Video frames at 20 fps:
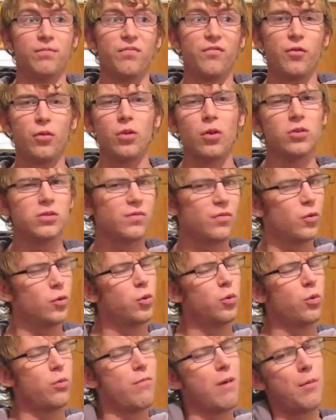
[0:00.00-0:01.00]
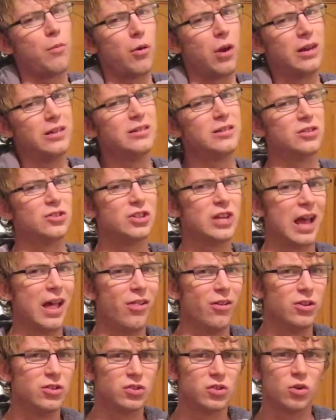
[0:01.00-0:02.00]
For those of you who remember, I did a
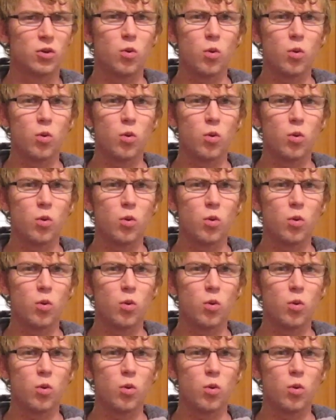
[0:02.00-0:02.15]
challenge